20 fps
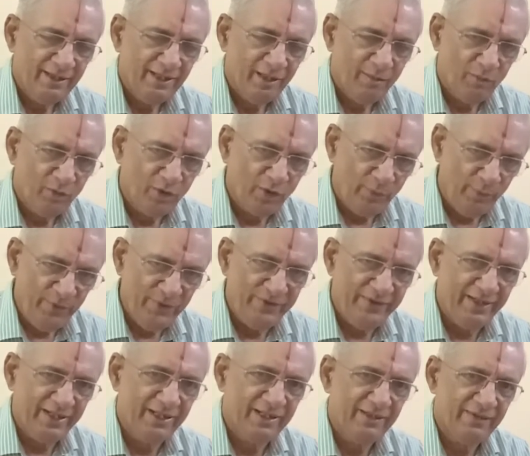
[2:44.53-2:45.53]
about
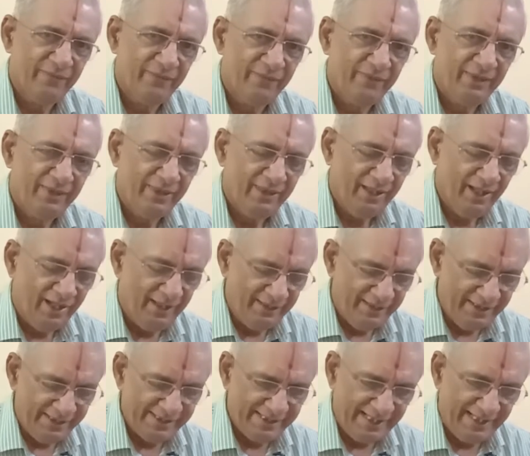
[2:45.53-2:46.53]
music and
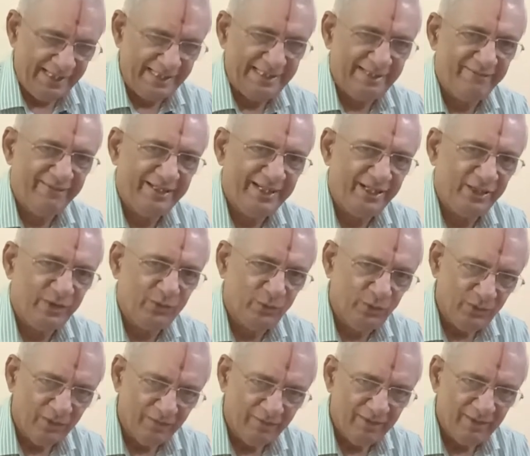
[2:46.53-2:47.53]
its connectivity
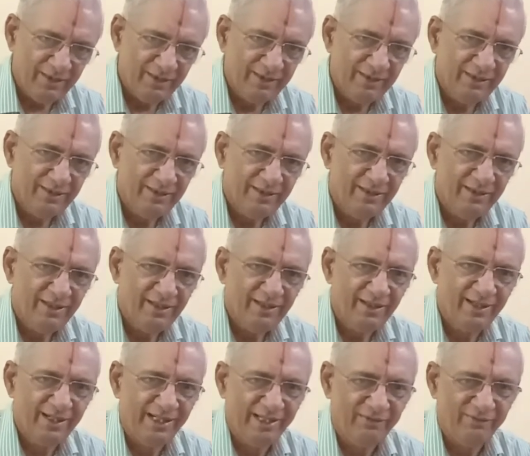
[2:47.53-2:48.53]
to our
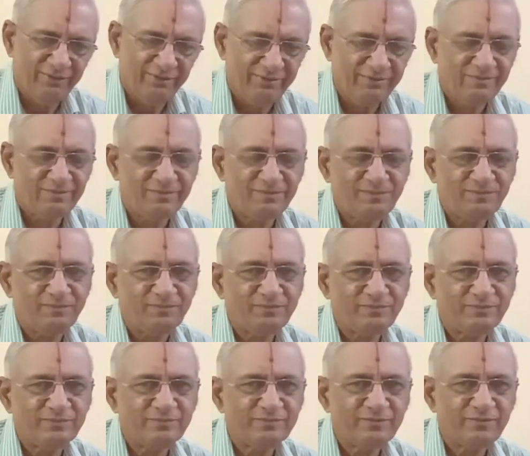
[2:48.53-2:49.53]
life,
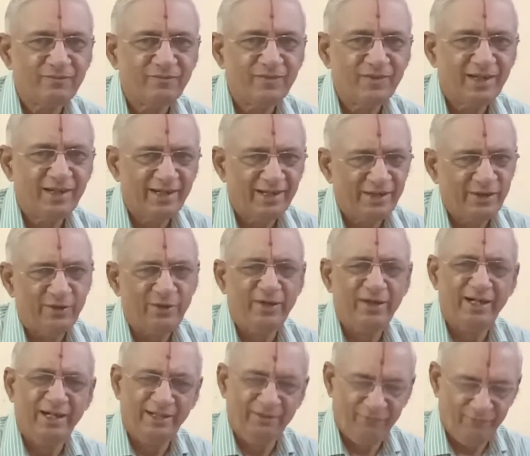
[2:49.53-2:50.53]

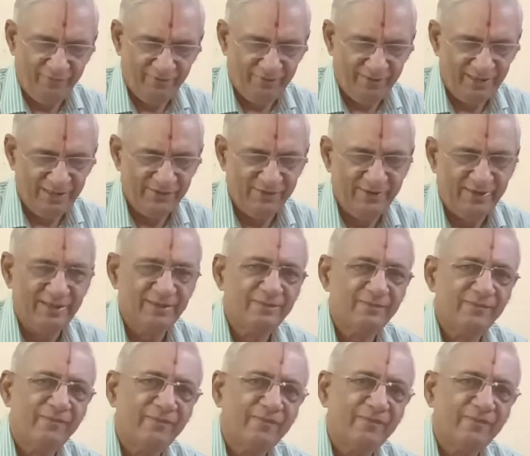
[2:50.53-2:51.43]
day-to-day life as well.